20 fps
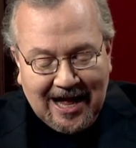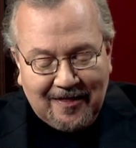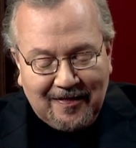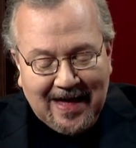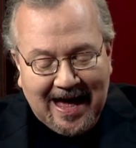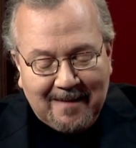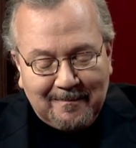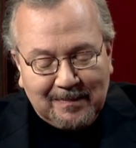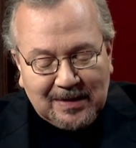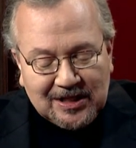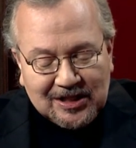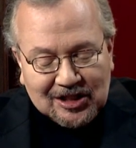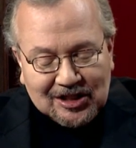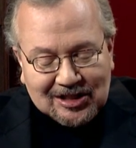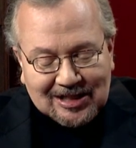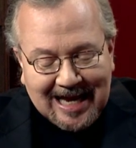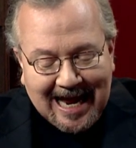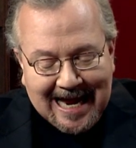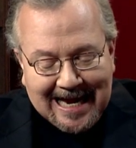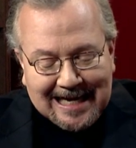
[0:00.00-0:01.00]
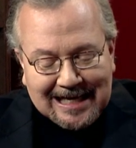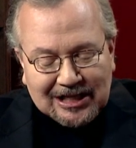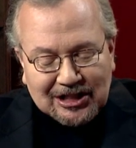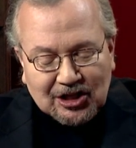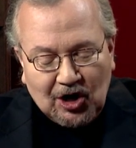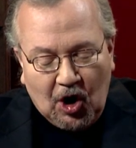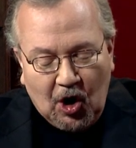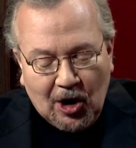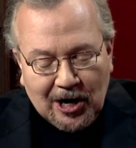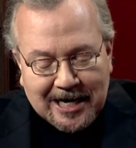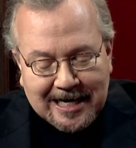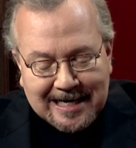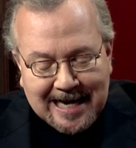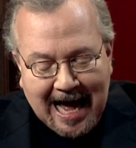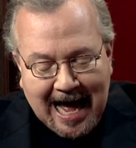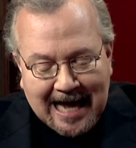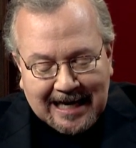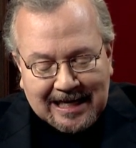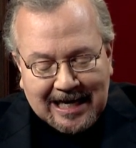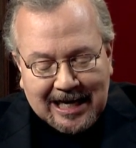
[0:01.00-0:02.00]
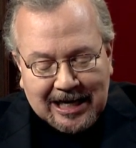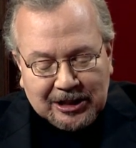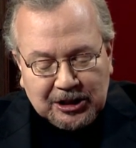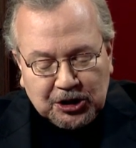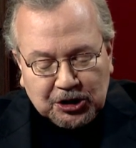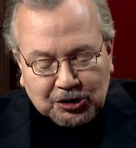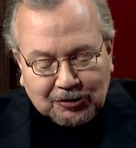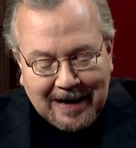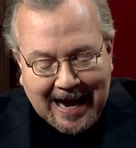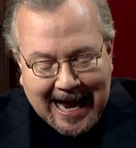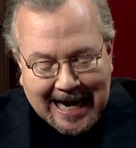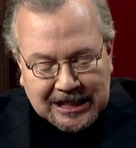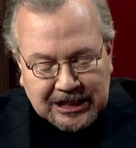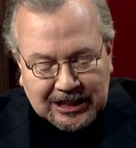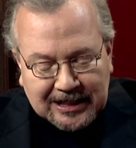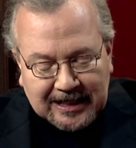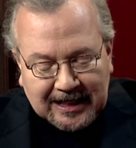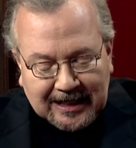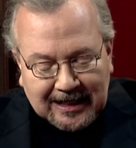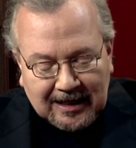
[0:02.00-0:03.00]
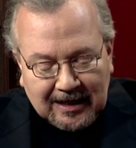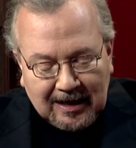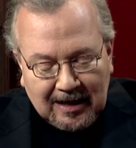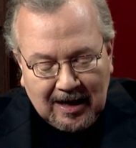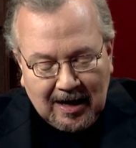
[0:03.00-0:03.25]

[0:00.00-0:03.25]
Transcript: that mistakes are not a tragedy,